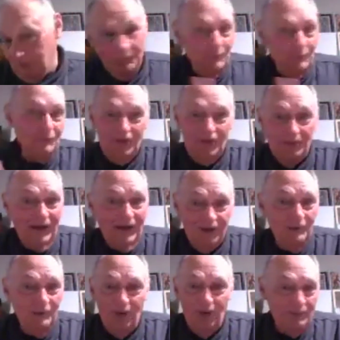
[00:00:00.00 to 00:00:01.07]
was coming out
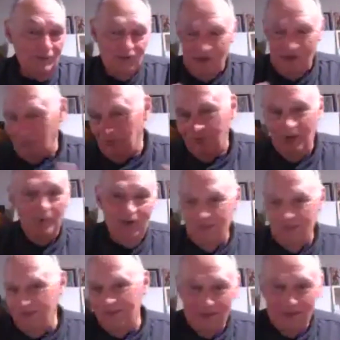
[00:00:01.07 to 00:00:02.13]
of the barbershop or coming
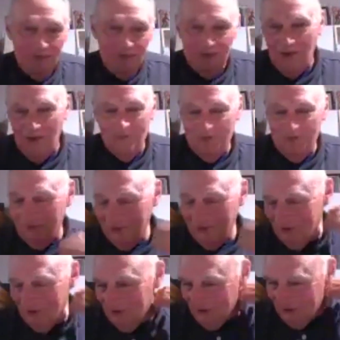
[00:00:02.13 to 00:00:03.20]
in and he was coming to
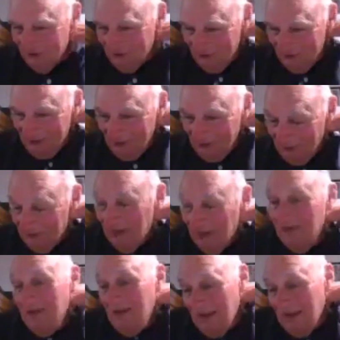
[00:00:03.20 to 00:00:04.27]
visit his sister or not. But
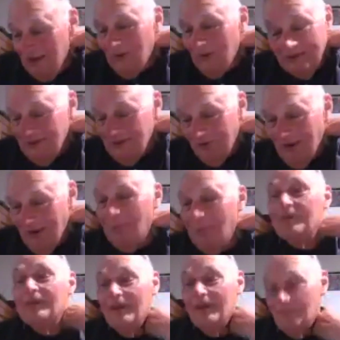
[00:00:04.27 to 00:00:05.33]
anyway, it never
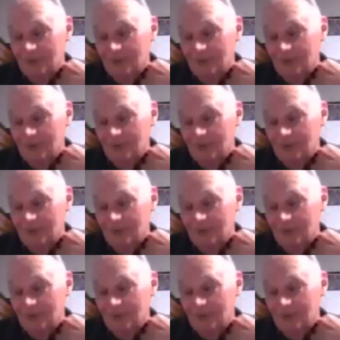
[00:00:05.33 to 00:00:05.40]
happened.